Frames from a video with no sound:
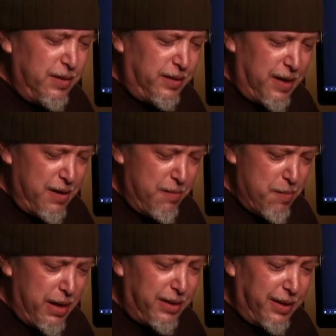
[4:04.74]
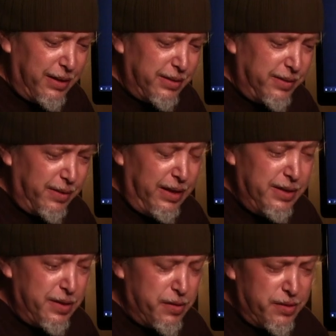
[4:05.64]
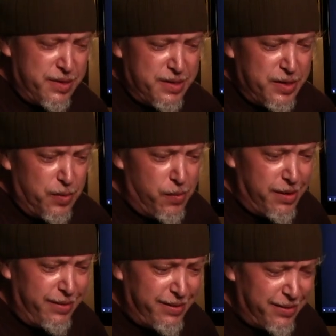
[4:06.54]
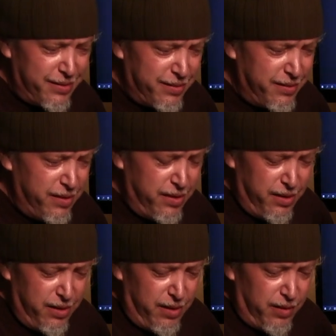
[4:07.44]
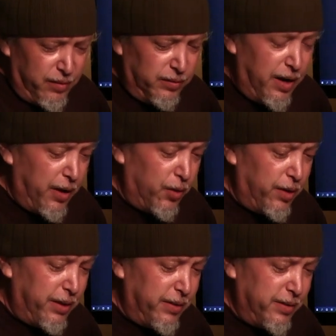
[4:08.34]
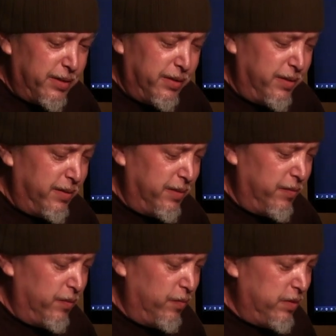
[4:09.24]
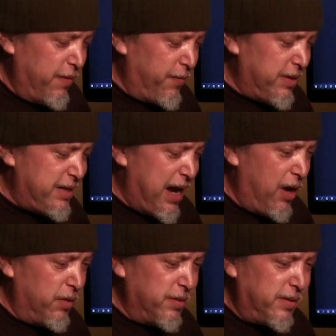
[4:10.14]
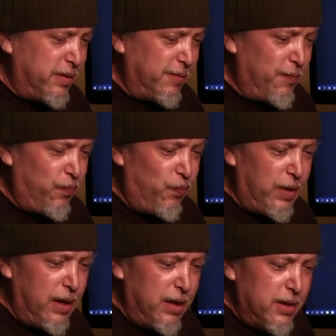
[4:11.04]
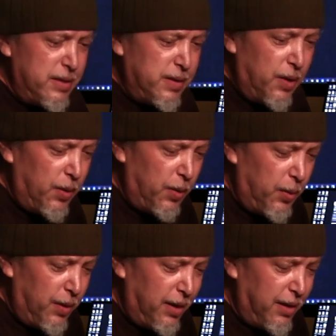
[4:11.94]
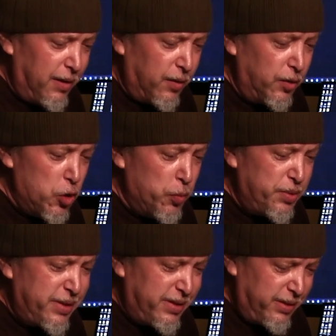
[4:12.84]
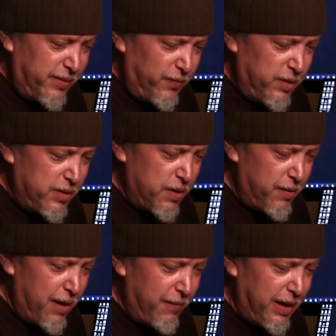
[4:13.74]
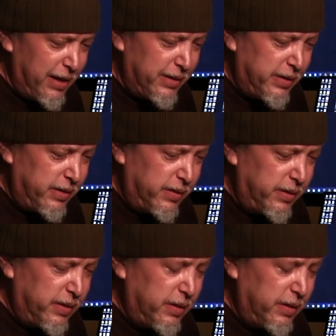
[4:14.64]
can make things easier to deal with in layering different sounds. So or loops. So we have hits.